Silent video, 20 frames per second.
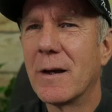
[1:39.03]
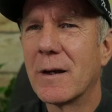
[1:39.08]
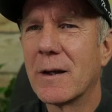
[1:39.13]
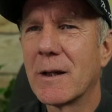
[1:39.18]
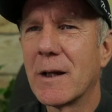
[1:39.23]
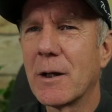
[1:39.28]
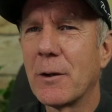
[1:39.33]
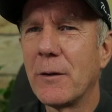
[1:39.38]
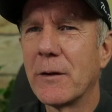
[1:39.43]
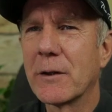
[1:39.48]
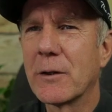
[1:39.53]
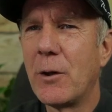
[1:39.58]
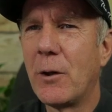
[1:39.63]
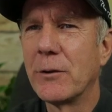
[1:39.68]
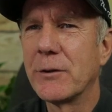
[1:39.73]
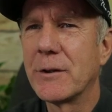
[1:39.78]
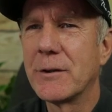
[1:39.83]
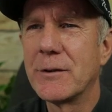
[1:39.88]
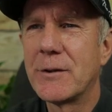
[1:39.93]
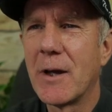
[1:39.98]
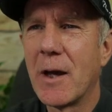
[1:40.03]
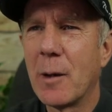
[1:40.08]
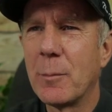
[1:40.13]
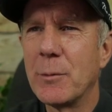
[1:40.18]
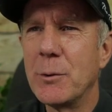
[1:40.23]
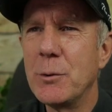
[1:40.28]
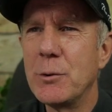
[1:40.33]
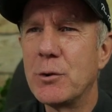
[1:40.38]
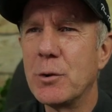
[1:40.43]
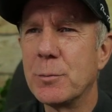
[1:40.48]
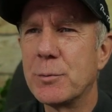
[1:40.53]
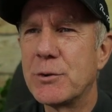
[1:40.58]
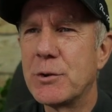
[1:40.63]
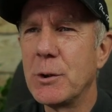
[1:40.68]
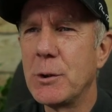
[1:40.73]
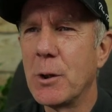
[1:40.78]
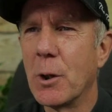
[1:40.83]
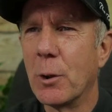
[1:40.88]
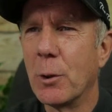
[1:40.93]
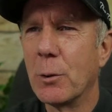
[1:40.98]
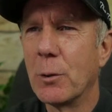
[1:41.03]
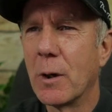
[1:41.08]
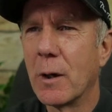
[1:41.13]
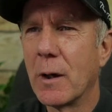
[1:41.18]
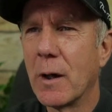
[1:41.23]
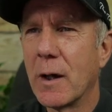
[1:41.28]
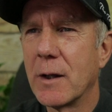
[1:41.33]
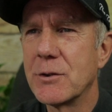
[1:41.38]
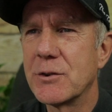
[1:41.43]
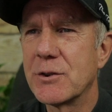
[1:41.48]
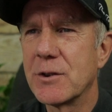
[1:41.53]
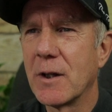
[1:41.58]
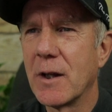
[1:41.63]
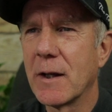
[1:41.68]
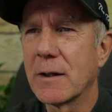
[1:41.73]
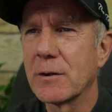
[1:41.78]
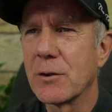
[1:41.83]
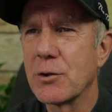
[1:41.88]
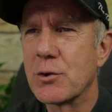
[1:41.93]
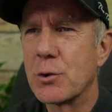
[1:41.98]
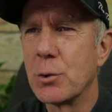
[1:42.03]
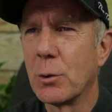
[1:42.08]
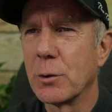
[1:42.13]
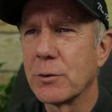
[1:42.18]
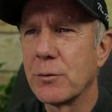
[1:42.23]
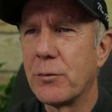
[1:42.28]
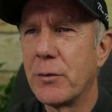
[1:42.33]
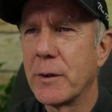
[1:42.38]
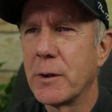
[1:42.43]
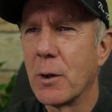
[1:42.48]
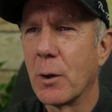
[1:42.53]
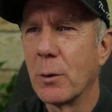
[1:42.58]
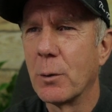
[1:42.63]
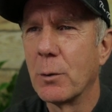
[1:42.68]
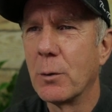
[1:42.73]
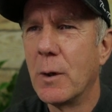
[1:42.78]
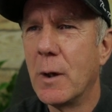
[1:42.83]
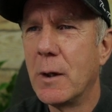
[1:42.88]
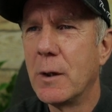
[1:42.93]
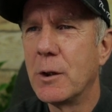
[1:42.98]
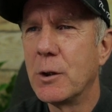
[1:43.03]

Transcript: Click on the Content tab in YouTube Studio and select the Shorts video